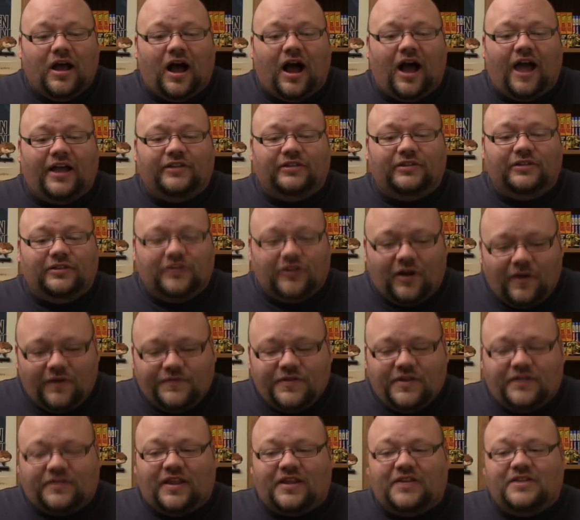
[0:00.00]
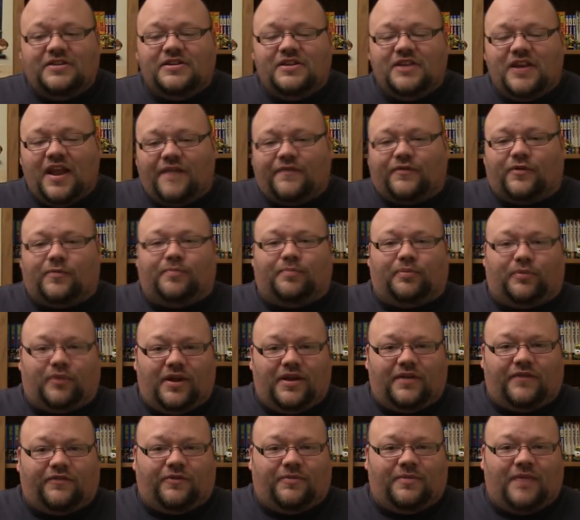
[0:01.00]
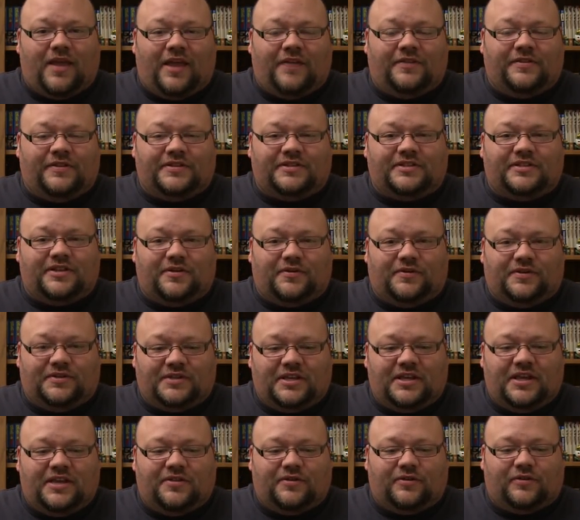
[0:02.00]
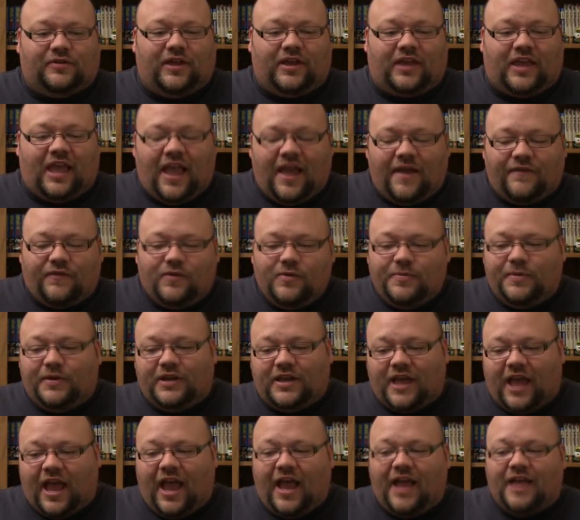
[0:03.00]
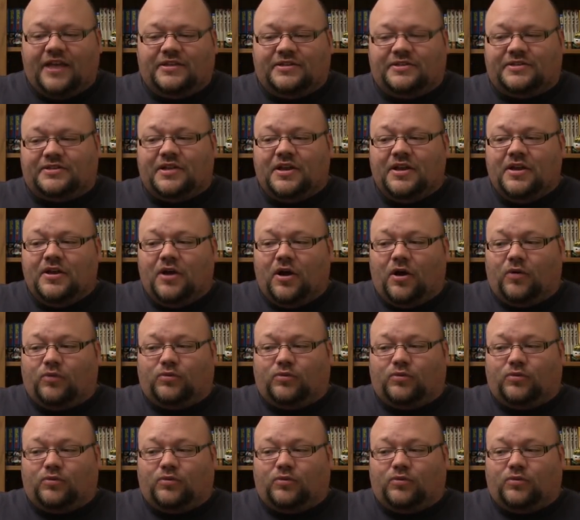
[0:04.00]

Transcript: I love that they never break from that in the series either. Like, everybody has a